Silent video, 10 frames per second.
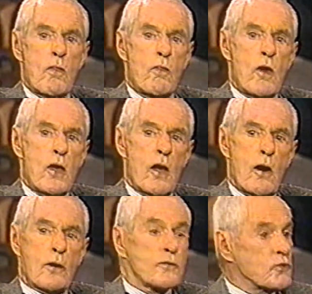They
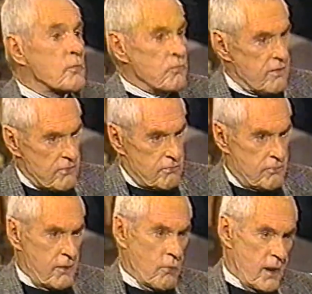are consumer-driven.
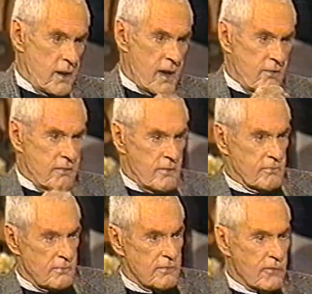They want to have,
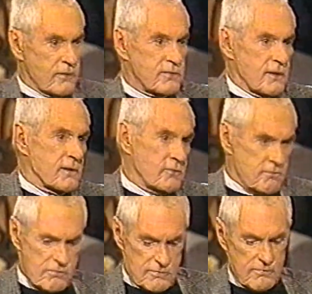of course,
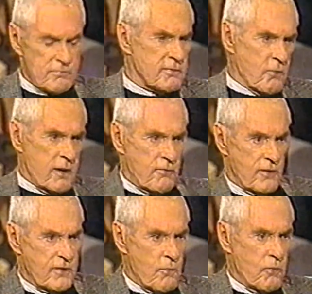they want to
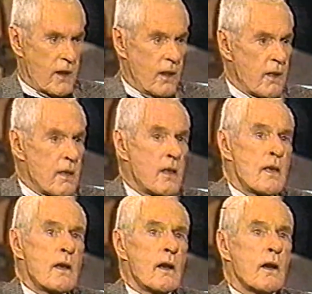dress up well.
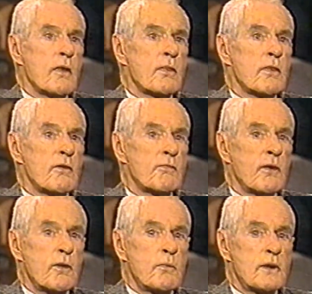They're
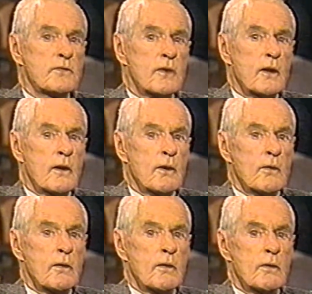very much
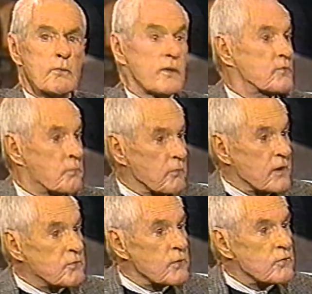
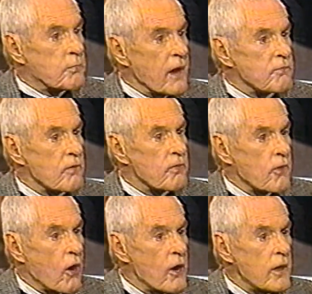disrespect for
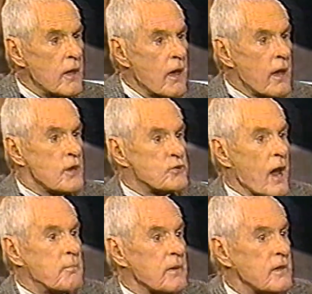authority.
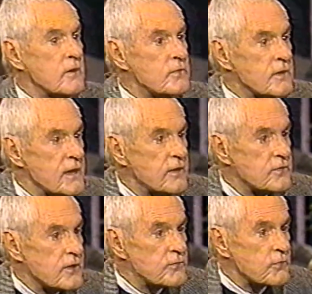Japanese
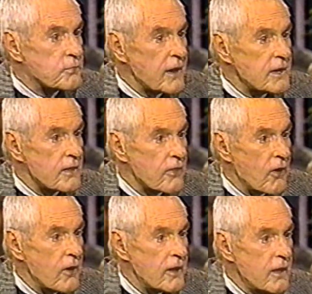kids disrespecting
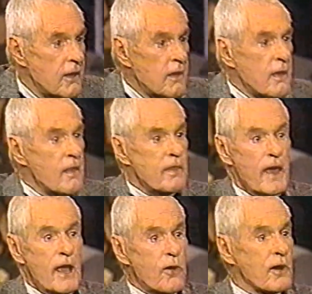authority. They
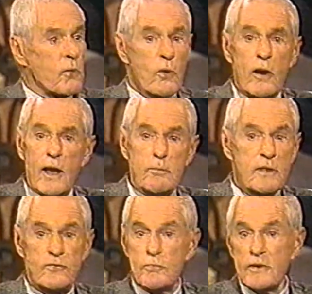ain't going to work on
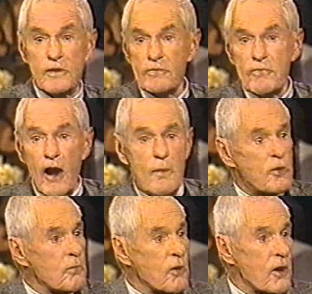Mitsubishi's
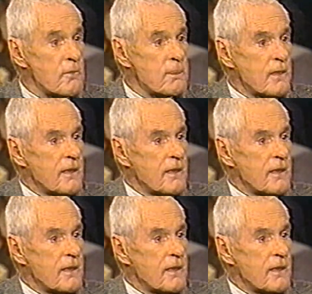farm no more.